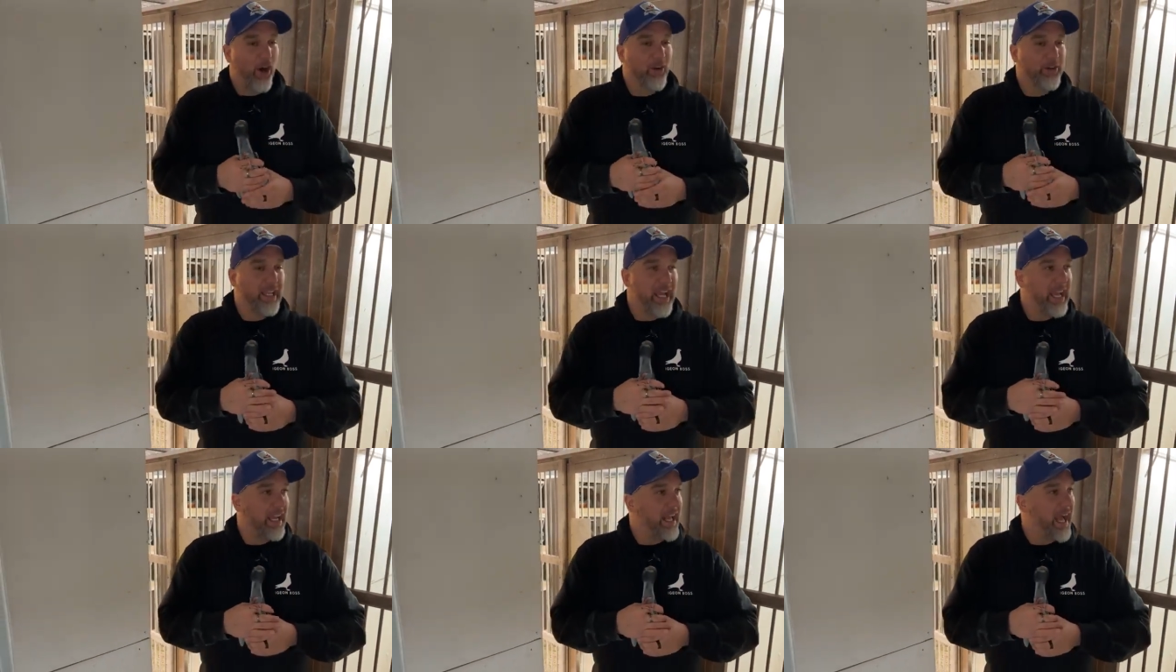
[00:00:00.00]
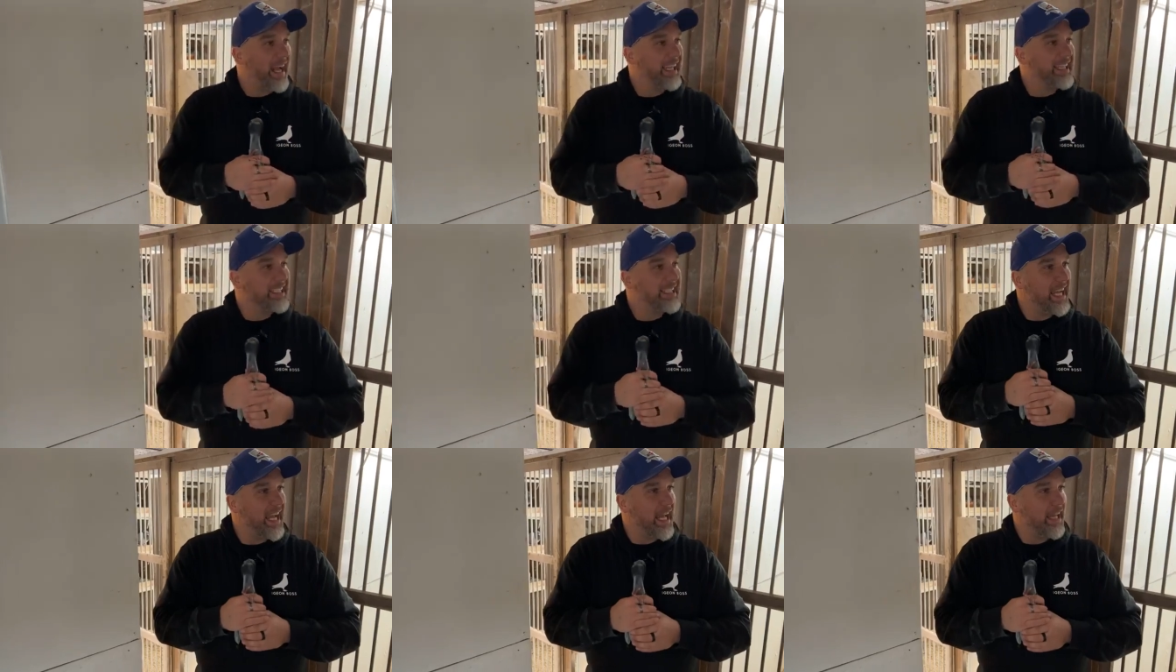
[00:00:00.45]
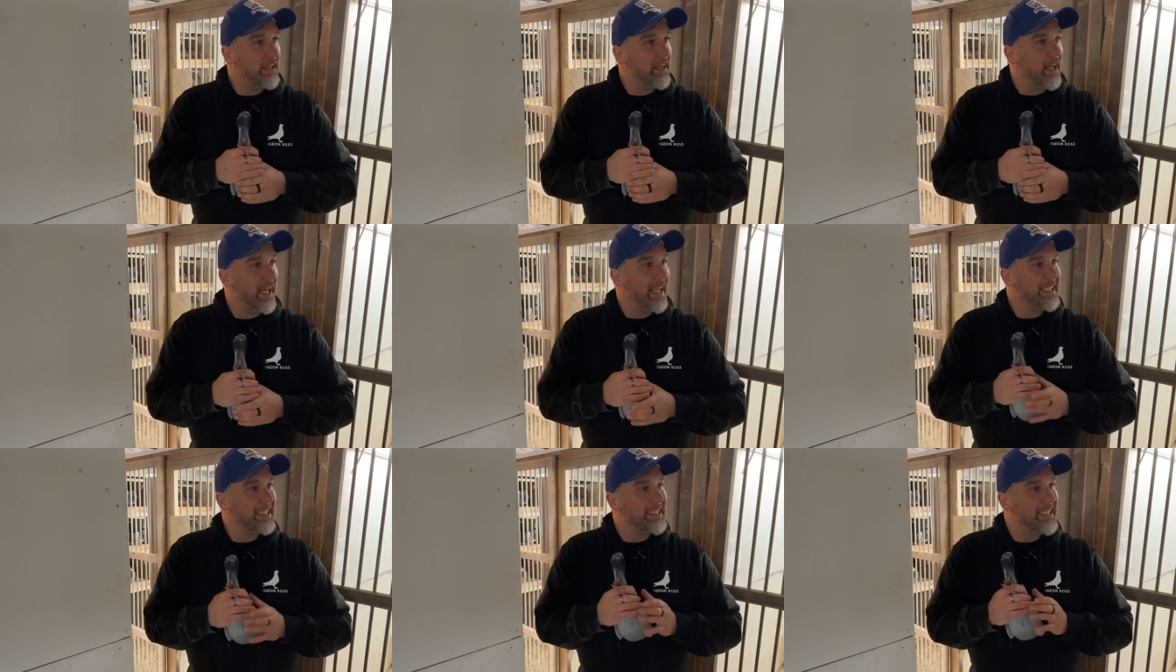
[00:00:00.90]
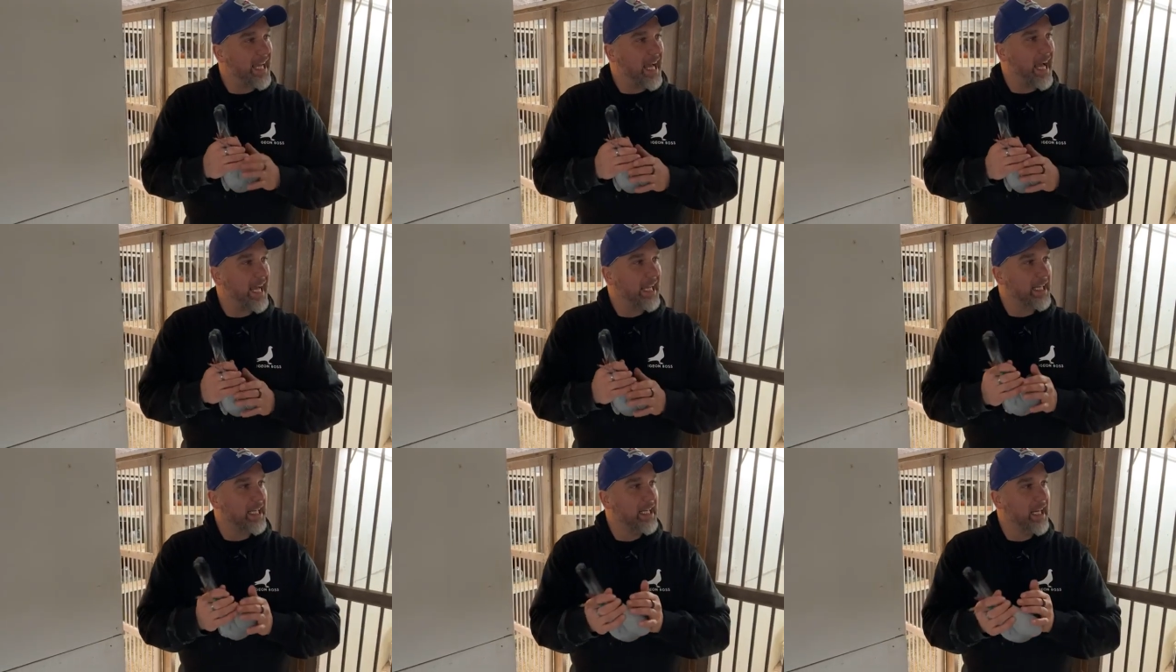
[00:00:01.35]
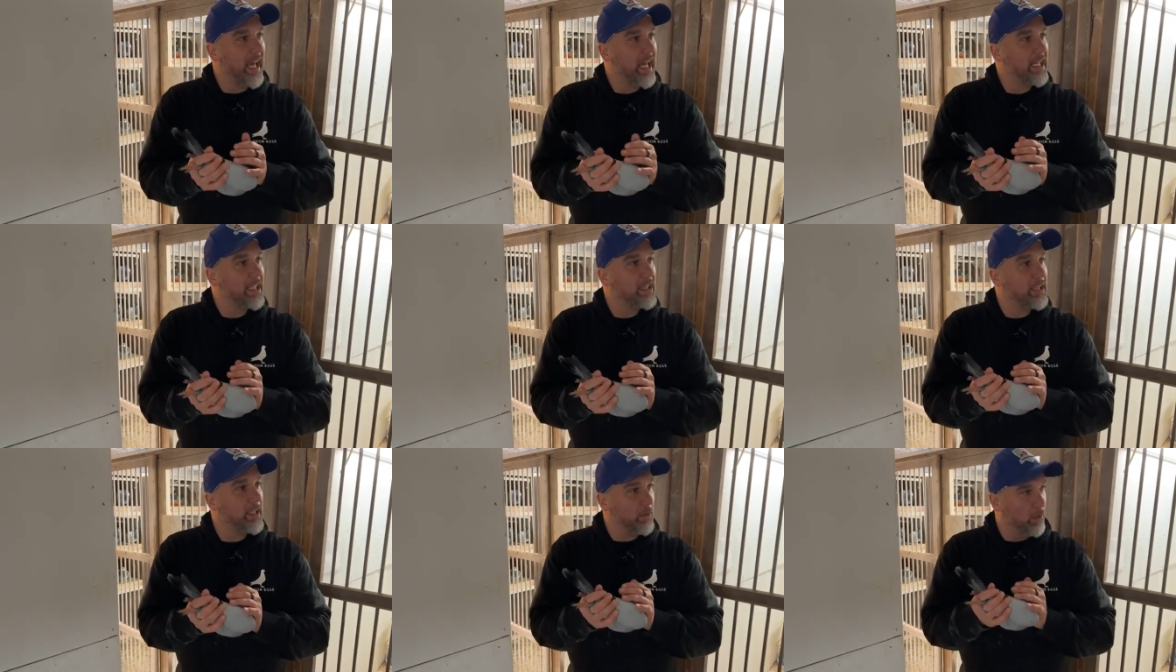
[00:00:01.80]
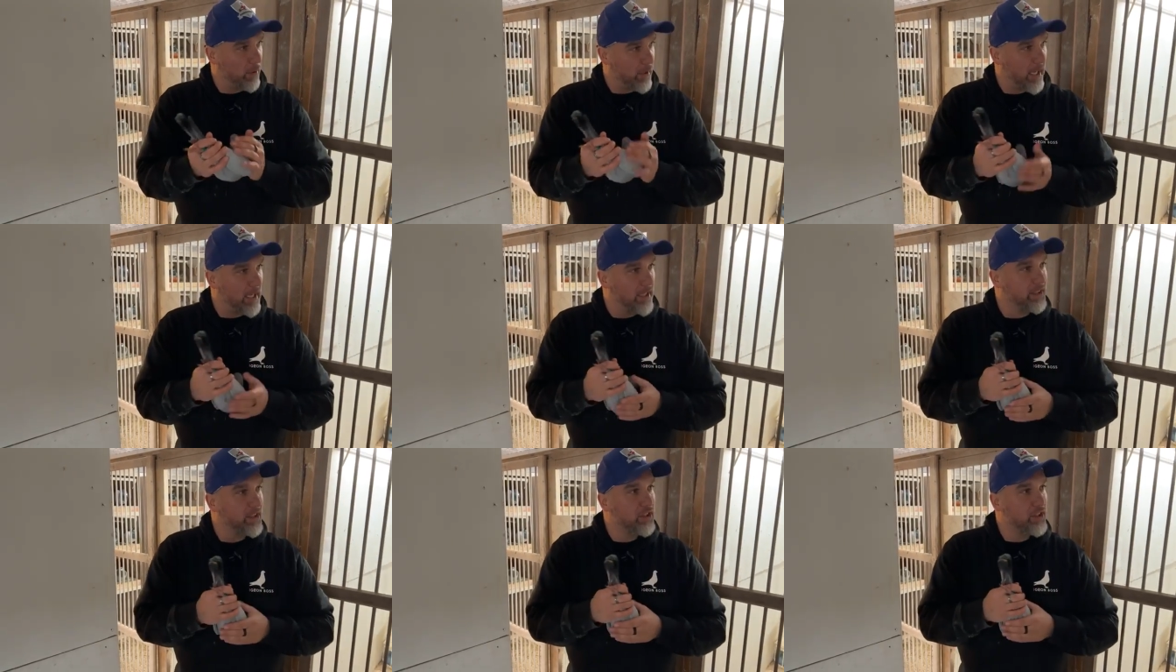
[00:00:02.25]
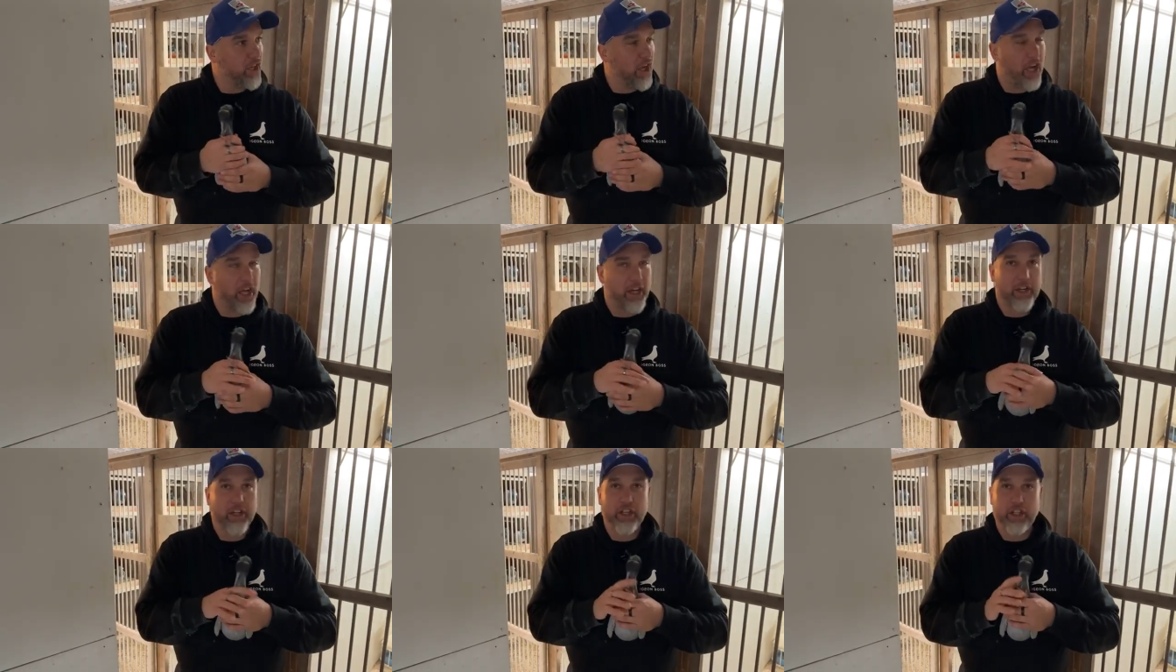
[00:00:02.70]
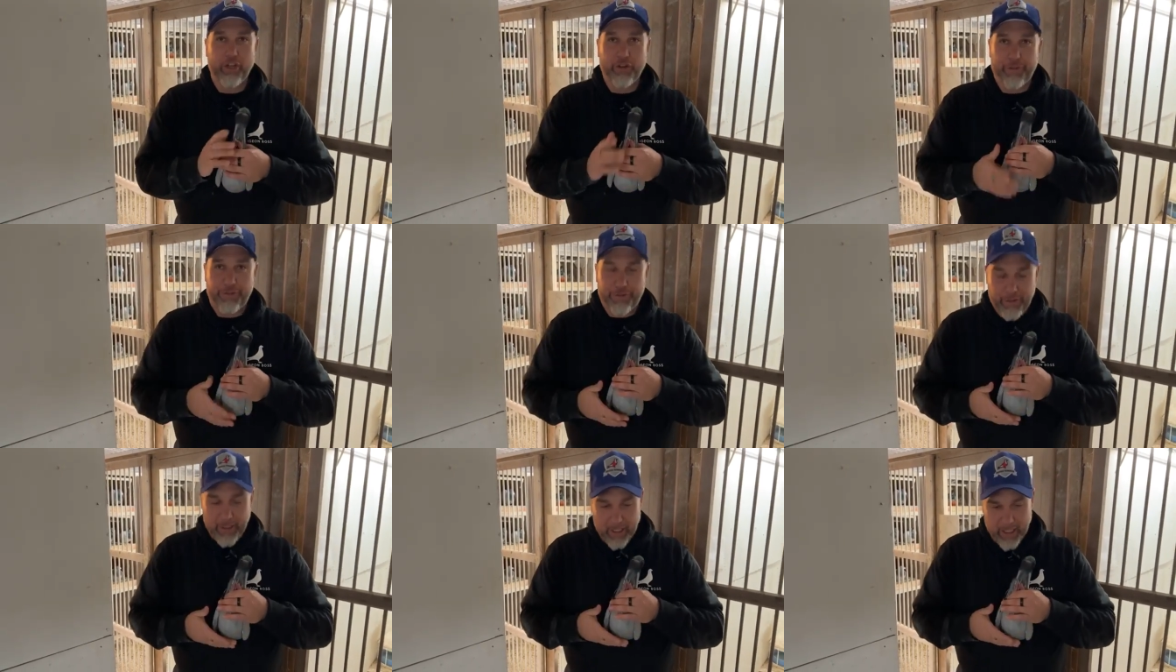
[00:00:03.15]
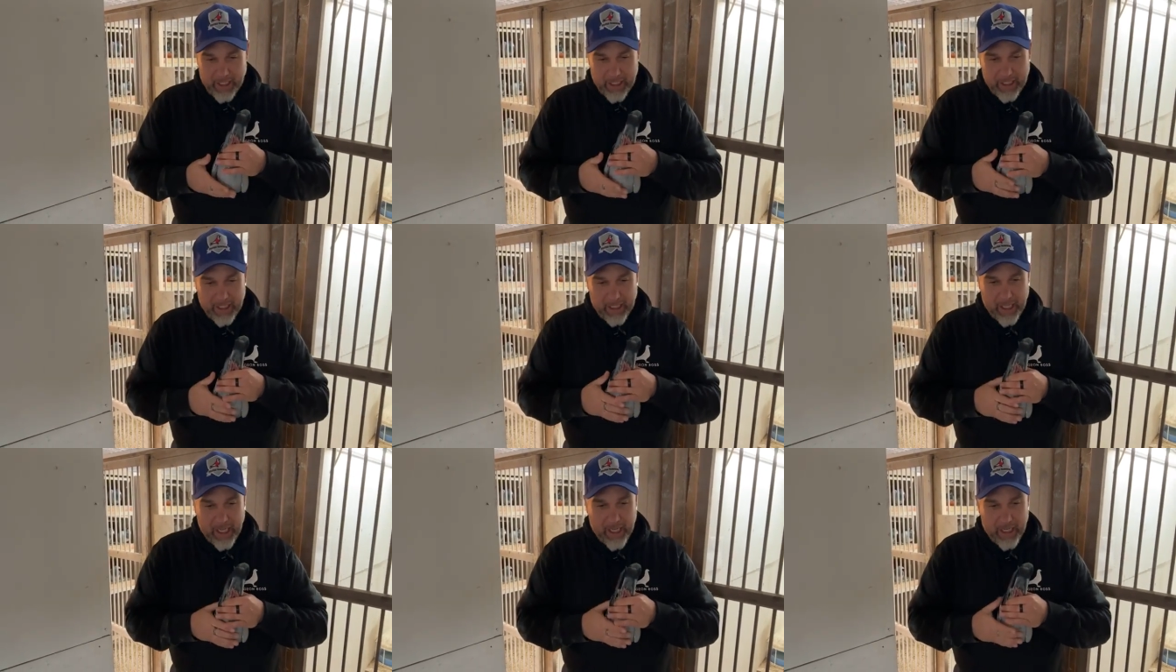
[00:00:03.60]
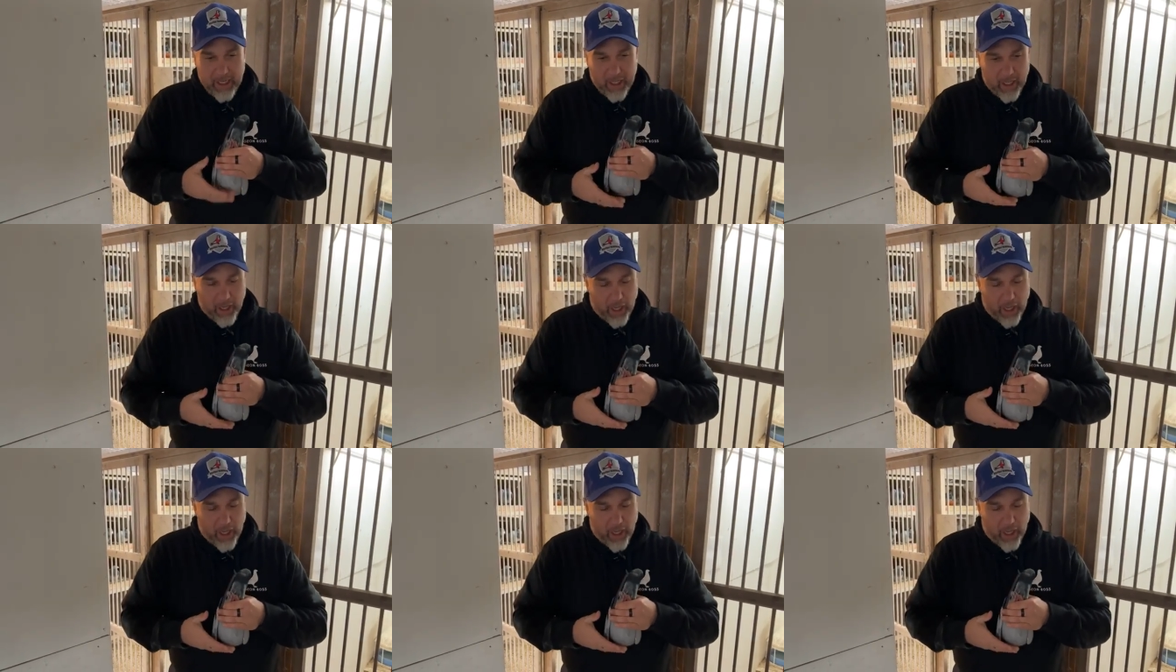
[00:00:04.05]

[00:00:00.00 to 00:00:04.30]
Okay, again, exactly like like the daughter, you feel it in,